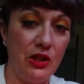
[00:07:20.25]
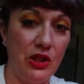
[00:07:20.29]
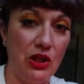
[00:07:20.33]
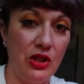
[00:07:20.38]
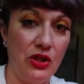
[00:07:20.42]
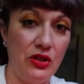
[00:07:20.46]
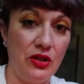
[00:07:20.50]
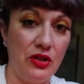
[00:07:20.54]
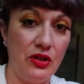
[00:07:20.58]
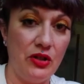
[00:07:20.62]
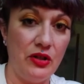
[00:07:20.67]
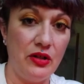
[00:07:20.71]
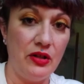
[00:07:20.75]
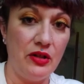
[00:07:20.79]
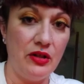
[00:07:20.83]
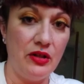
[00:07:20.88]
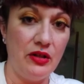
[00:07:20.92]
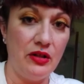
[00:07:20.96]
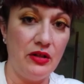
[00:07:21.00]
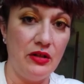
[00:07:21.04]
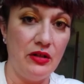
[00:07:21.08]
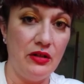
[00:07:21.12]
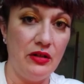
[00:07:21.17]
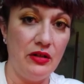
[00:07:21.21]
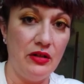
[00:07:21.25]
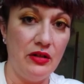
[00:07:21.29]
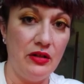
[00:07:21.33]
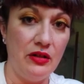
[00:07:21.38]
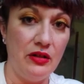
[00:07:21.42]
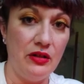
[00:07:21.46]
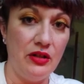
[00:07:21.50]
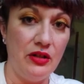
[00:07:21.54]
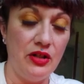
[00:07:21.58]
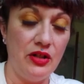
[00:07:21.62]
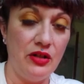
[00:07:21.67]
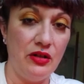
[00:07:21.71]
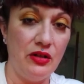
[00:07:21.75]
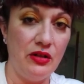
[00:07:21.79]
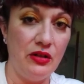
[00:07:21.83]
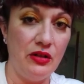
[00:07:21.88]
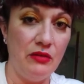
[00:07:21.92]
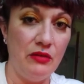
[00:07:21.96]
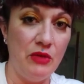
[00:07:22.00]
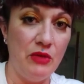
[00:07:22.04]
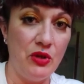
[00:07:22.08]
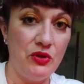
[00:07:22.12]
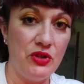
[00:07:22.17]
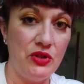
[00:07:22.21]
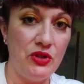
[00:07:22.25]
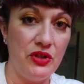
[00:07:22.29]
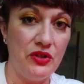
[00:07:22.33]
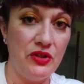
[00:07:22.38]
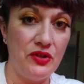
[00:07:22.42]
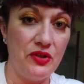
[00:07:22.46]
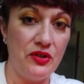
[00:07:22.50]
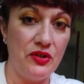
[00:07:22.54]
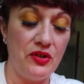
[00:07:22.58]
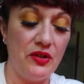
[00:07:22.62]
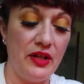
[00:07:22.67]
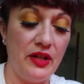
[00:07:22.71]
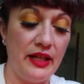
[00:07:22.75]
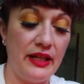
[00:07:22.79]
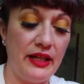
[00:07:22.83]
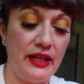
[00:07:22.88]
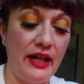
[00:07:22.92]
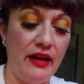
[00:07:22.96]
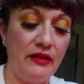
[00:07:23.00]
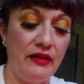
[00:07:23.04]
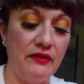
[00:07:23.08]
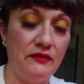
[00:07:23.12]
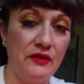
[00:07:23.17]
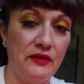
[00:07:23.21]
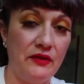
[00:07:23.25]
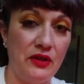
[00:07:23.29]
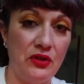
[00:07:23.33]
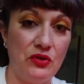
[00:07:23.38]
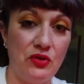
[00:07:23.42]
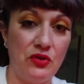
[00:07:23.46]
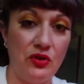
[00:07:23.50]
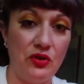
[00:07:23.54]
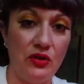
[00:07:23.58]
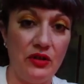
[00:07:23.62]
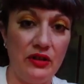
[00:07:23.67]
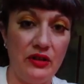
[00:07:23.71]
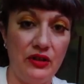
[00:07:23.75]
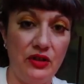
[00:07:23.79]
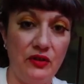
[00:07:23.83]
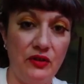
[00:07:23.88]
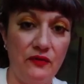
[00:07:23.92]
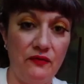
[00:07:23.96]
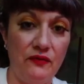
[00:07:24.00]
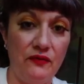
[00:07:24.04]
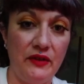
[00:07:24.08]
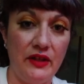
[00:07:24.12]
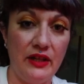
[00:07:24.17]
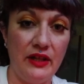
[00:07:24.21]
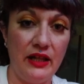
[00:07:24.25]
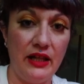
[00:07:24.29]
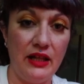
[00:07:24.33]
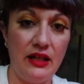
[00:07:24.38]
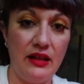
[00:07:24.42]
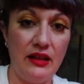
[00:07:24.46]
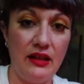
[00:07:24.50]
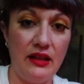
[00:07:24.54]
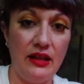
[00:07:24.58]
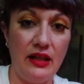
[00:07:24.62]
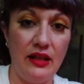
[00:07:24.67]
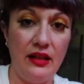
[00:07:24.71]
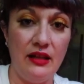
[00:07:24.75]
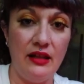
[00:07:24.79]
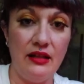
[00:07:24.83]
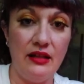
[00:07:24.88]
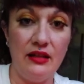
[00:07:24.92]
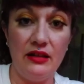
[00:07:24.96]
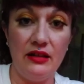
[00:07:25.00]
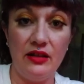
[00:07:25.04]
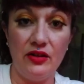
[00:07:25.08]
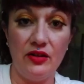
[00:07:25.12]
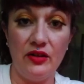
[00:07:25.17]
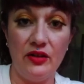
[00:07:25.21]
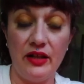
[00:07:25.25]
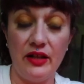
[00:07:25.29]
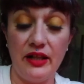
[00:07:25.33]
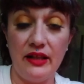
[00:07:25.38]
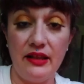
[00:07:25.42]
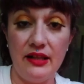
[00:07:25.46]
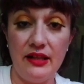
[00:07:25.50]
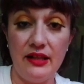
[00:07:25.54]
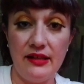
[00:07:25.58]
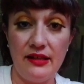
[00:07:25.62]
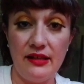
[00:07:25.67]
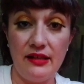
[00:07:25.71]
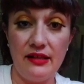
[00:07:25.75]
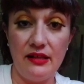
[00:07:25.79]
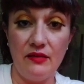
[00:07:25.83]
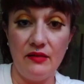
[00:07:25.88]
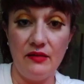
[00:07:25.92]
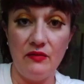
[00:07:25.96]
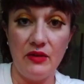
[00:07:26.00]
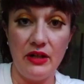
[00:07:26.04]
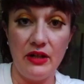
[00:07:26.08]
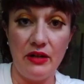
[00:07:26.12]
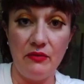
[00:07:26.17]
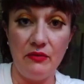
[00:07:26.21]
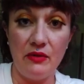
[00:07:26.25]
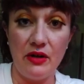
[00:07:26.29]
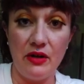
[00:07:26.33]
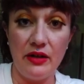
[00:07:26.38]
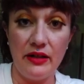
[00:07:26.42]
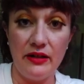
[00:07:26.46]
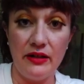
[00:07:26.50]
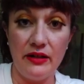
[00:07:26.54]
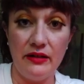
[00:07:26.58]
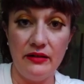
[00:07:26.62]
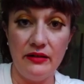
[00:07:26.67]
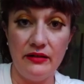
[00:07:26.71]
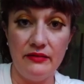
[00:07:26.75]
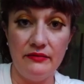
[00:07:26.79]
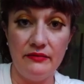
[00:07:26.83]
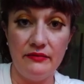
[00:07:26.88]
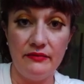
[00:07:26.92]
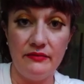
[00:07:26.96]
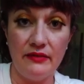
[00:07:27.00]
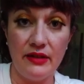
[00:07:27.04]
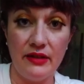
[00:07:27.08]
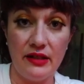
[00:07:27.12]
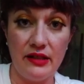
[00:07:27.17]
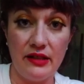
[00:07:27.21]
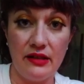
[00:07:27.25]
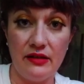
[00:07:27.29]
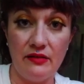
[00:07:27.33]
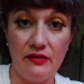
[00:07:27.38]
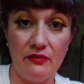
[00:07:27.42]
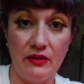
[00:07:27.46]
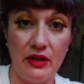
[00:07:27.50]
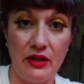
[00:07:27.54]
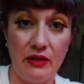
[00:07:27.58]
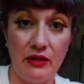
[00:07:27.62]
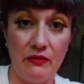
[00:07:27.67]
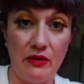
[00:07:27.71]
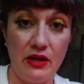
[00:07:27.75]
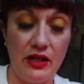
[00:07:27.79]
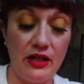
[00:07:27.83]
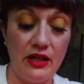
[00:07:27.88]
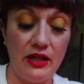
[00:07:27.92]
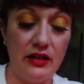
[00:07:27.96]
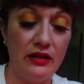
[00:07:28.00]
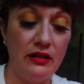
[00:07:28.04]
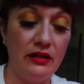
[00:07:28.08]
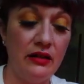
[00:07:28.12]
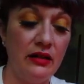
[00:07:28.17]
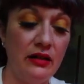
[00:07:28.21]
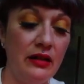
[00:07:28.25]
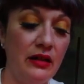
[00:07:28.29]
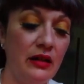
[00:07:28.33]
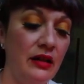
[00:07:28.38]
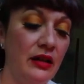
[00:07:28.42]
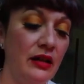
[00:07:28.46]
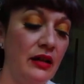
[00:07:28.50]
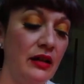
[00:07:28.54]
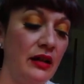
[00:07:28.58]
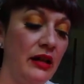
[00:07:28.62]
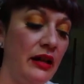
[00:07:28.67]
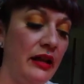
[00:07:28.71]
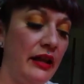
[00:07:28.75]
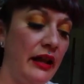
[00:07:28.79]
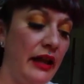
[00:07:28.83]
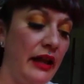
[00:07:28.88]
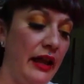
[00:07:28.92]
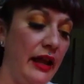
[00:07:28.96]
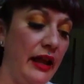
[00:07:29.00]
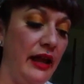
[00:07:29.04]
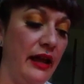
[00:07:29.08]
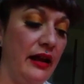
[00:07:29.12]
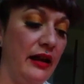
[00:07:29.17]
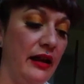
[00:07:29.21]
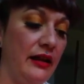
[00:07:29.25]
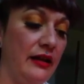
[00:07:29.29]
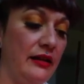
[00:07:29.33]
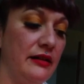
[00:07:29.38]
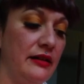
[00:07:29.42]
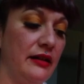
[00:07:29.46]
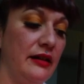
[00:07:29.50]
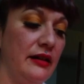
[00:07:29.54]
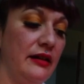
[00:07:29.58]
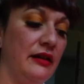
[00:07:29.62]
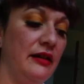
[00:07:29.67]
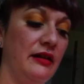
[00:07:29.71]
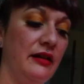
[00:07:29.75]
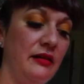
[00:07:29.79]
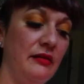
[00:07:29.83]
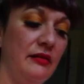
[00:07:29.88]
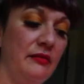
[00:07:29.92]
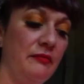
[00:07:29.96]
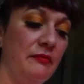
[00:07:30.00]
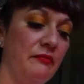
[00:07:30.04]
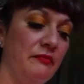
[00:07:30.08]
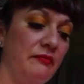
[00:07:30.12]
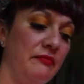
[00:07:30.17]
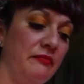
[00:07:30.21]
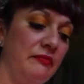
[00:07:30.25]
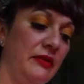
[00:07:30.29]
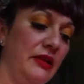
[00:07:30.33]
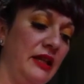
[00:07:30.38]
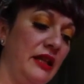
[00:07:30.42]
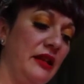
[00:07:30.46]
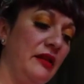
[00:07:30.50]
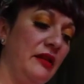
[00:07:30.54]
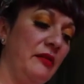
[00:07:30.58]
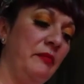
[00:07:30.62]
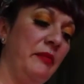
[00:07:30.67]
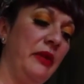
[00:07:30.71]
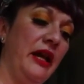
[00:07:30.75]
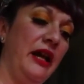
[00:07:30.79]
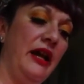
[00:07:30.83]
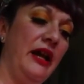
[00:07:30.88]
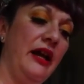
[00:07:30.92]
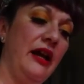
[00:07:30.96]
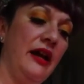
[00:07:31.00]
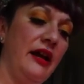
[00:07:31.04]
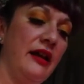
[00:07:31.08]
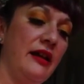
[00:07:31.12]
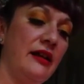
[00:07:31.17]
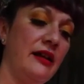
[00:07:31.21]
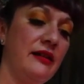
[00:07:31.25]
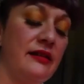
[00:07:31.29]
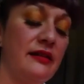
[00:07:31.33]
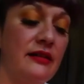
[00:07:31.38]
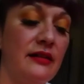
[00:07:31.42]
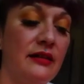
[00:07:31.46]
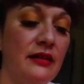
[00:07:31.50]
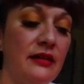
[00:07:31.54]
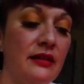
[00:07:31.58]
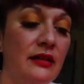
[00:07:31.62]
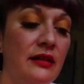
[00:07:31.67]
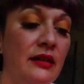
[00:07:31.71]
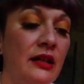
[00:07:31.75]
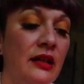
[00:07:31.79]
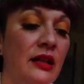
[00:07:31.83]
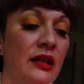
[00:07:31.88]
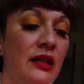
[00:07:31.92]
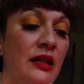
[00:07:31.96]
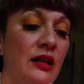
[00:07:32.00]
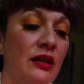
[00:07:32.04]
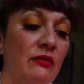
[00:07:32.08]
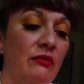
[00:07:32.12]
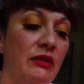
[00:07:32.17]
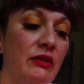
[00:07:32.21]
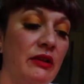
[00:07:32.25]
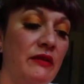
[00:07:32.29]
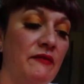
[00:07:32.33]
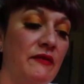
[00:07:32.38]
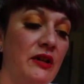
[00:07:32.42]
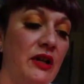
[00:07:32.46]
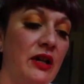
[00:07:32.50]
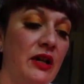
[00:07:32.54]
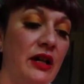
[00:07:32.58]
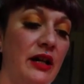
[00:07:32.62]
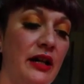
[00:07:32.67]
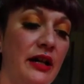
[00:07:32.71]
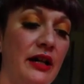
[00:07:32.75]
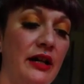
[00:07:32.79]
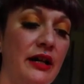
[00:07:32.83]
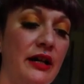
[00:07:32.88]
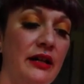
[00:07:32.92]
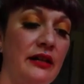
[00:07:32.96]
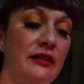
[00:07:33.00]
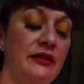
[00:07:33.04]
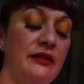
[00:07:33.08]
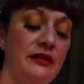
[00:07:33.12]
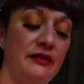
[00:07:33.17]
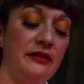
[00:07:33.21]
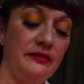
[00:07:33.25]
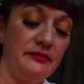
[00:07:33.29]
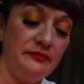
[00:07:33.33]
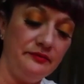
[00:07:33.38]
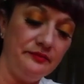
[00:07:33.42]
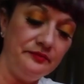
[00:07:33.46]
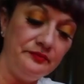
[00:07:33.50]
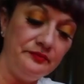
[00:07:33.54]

your your emotions are like out of control and you feel like that you're like this isn't what I wanted. This isn't what I wanted. And um, in the past, we've got